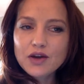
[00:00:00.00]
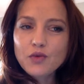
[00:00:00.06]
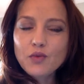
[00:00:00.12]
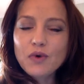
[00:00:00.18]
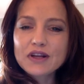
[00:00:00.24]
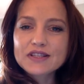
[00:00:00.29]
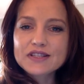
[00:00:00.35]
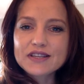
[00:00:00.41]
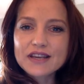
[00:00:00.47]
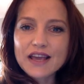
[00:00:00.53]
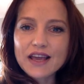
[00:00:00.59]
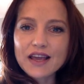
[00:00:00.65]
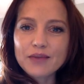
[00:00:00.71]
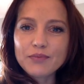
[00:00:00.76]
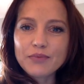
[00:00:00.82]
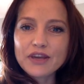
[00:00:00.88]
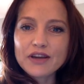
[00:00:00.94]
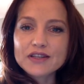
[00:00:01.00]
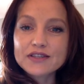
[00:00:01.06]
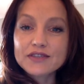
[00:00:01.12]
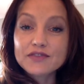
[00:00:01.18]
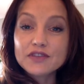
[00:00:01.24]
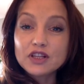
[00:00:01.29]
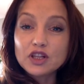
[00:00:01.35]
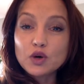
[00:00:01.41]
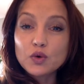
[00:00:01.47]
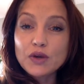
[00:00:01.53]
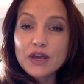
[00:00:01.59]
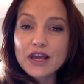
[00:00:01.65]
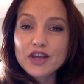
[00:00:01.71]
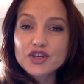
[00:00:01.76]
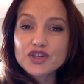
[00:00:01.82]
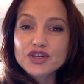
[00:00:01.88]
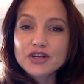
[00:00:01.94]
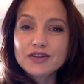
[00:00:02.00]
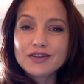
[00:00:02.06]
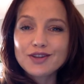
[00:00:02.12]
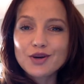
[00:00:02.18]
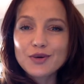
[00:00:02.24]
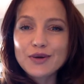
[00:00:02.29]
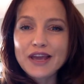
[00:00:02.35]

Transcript: Once again, because of the location